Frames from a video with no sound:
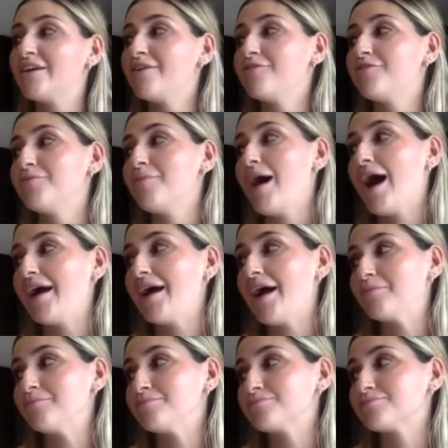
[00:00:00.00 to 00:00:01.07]
for my
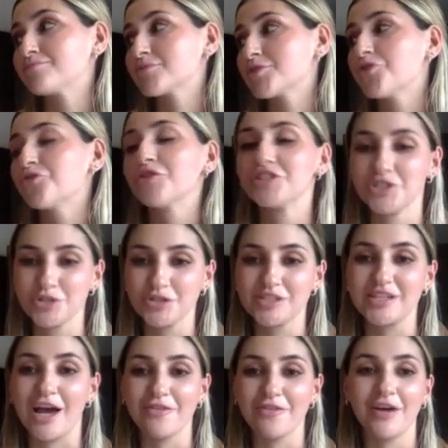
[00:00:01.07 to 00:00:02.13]
original
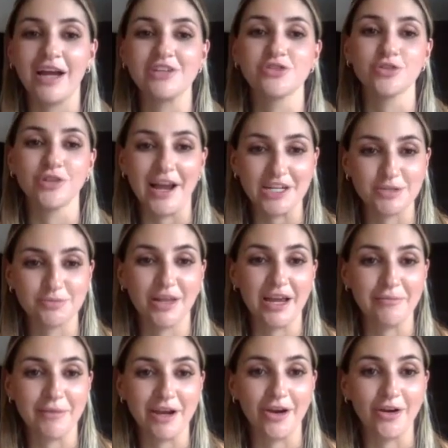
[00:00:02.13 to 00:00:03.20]
stuff, I do like to play
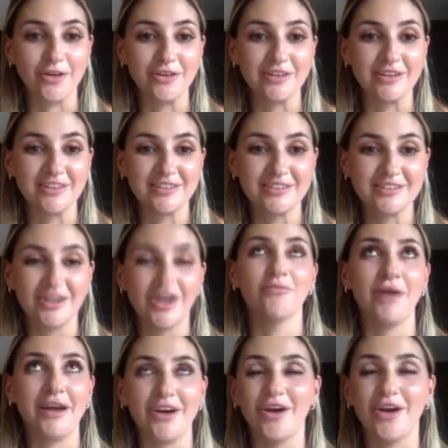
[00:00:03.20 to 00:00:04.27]
on
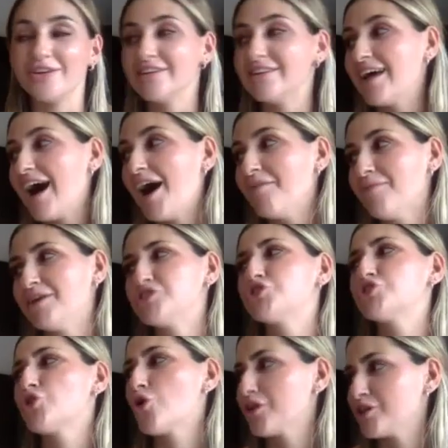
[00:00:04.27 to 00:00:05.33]
my own. And
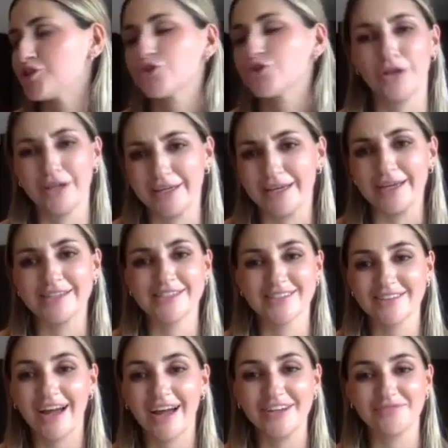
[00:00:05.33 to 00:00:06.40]
shorter gigs,
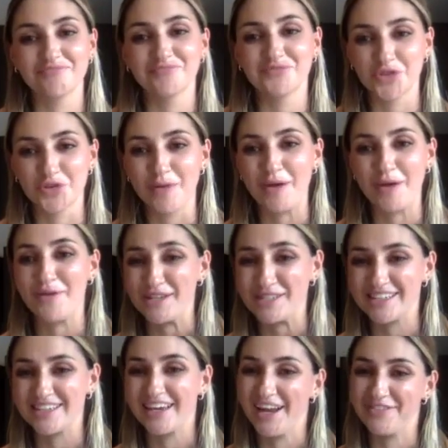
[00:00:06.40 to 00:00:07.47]
I do my best
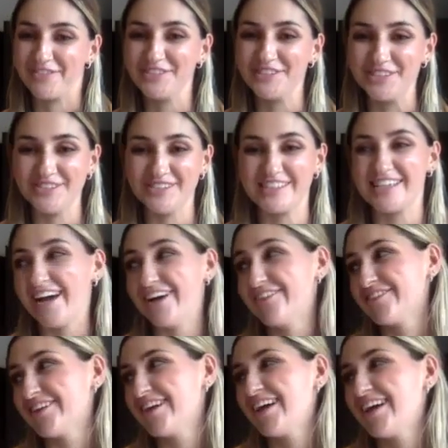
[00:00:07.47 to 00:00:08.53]
to get up and do it myself.
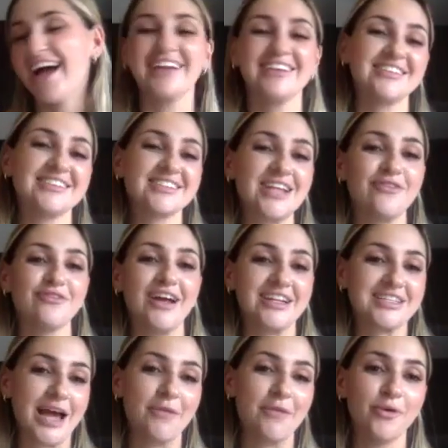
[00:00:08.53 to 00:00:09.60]
And stuff like
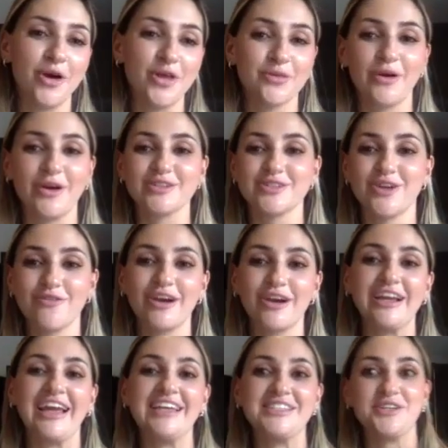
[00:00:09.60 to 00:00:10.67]
Tamworth, where it's not
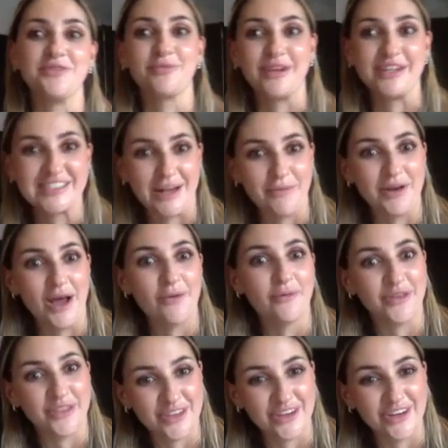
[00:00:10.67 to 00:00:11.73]
very easy to bring someone up
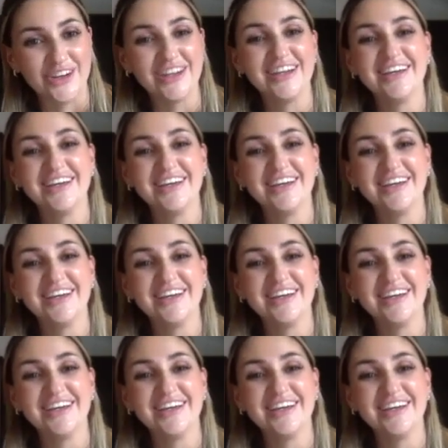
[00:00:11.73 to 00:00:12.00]
with you.